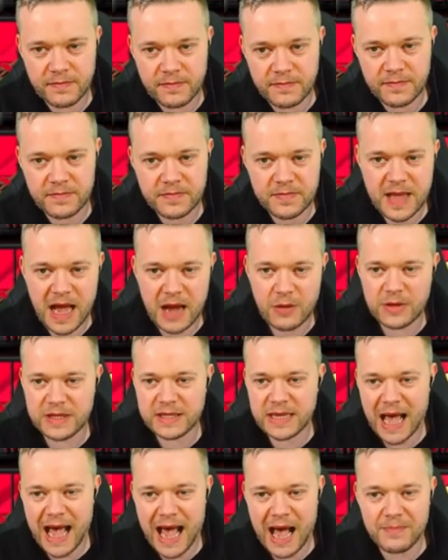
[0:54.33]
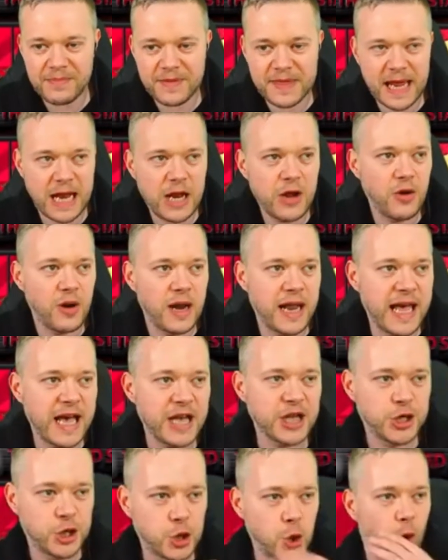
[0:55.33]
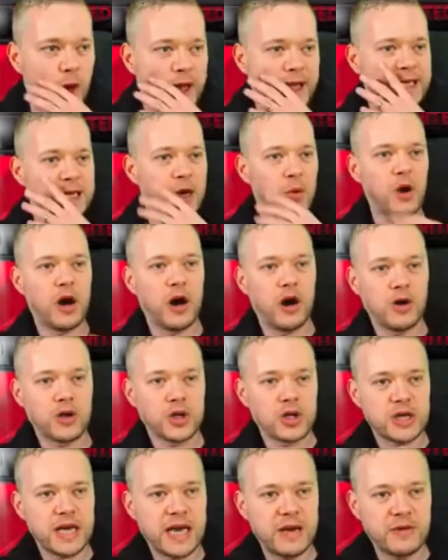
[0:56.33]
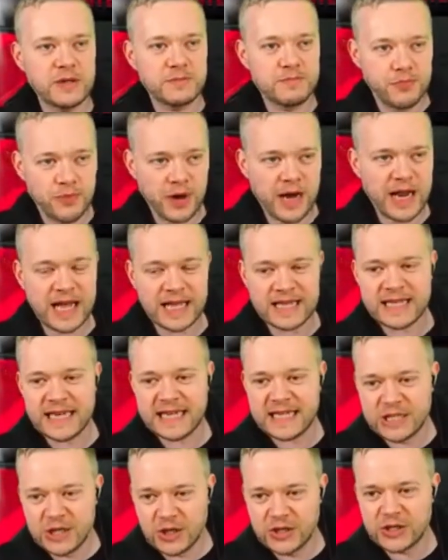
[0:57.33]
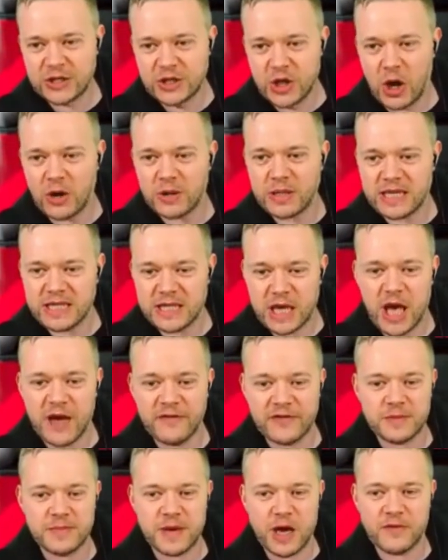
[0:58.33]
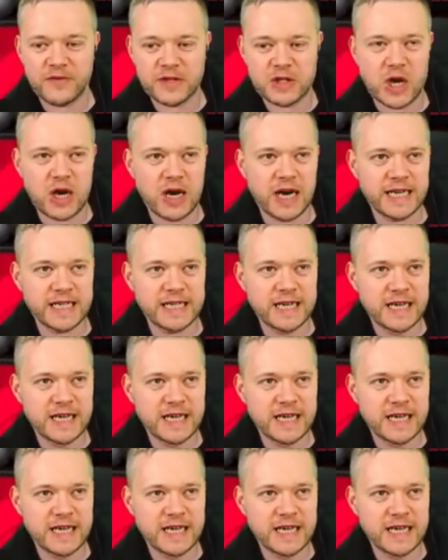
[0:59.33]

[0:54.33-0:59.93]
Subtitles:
That was absolutely a joy to watch. It was brilliant. It does not deserve to be offside.